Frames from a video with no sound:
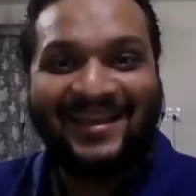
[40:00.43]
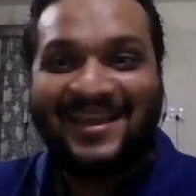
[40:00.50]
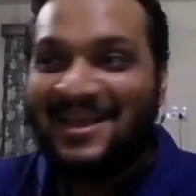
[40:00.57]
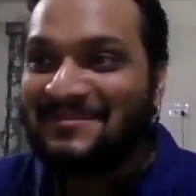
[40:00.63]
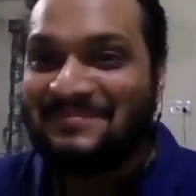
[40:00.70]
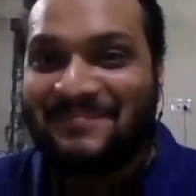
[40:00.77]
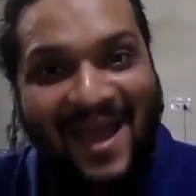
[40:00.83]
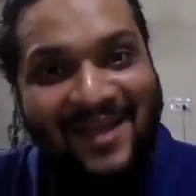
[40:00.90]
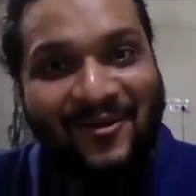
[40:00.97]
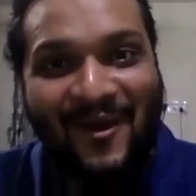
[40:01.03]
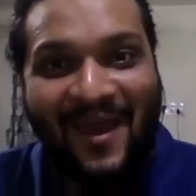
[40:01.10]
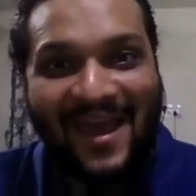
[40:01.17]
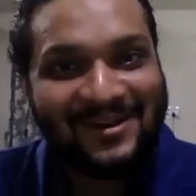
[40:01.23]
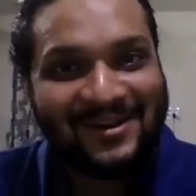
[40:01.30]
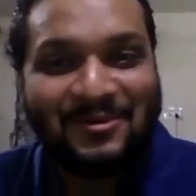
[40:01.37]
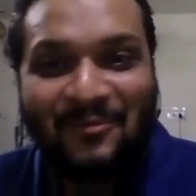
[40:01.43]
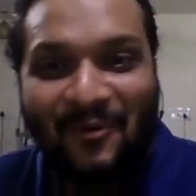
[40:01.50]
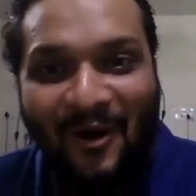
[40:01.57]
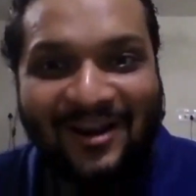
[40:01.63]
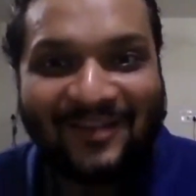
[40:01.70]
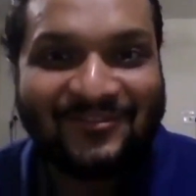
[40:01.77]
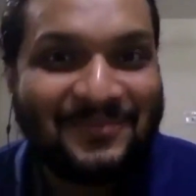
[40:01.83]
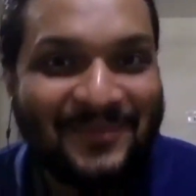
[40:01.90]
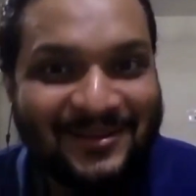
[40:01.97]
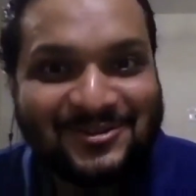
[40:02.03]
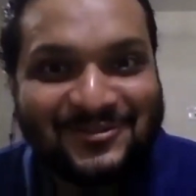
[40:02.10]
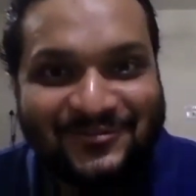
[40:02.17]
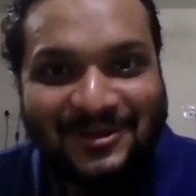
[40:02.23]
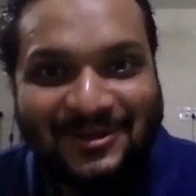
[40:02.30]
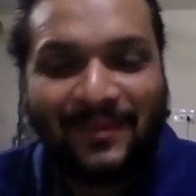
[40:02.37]
bang your head in the wall if it makes
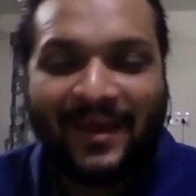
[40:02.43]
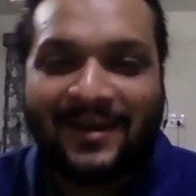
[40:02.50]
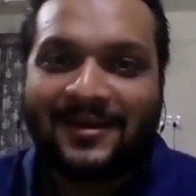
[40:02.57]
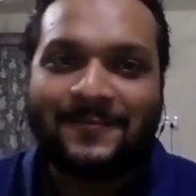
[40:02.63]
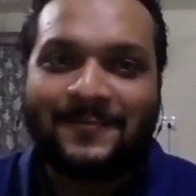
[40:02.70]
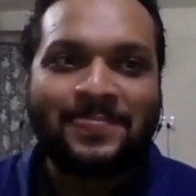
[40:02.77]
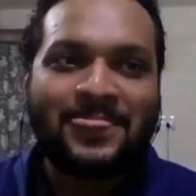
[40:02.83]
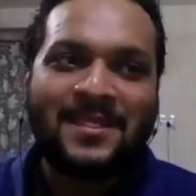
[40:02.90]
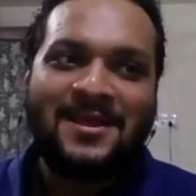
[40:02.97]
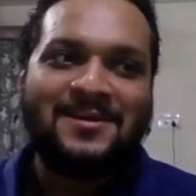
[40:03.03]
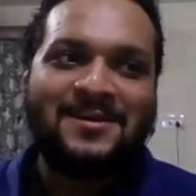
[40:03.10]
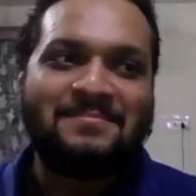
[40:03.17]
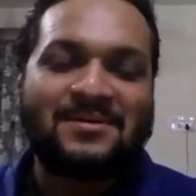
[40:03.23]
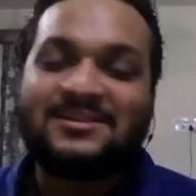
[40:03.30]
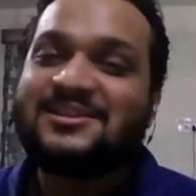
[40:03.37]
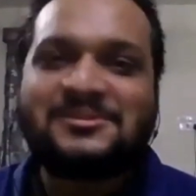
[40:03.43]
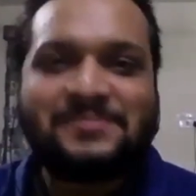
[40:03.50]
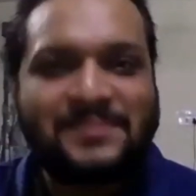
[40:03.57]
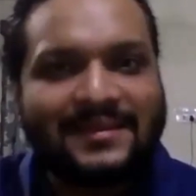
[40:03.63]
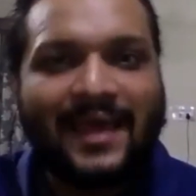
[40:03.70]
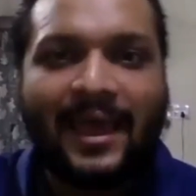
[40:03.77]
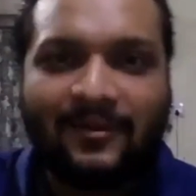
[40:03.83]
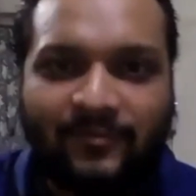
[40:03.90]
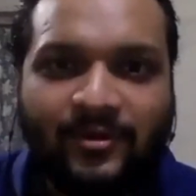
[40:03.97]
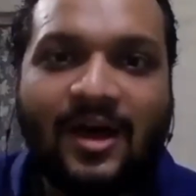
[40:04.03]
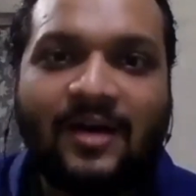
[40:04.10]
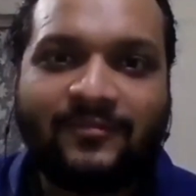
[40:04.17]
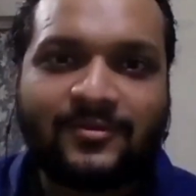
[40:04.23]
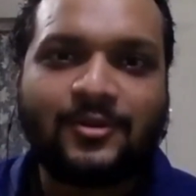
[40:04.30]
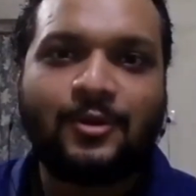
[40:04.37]
you feel better. But just be thankful
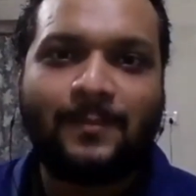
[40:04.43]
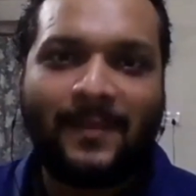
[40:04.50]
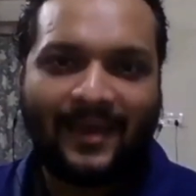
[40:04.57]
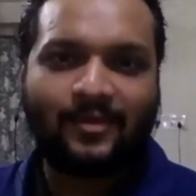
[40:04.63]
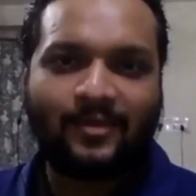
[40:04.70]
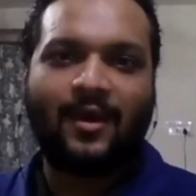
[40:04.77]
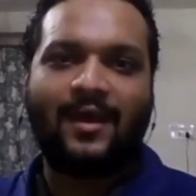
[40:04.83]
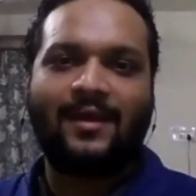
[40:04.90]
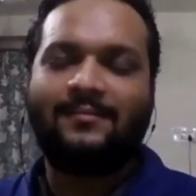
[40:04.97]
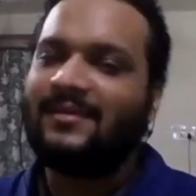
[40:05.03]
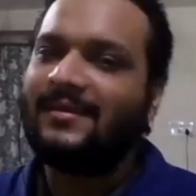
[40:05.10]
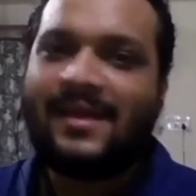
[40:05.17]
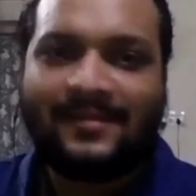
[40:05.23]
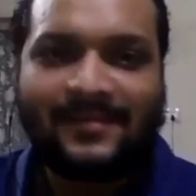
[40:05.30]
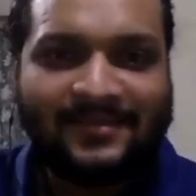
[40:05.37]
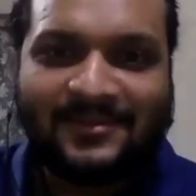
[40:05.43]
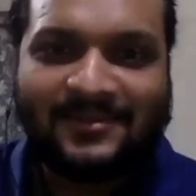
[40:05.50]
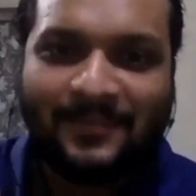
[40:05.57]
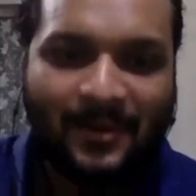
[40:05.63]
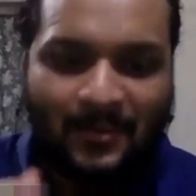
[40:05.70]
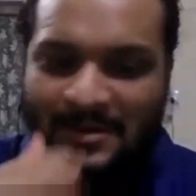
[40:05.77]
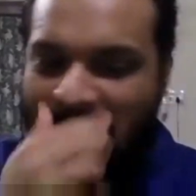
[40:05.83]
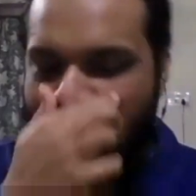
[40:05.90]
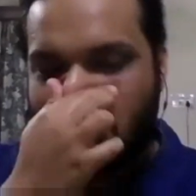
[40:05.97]
after you bang your head. Yeah, that's about it.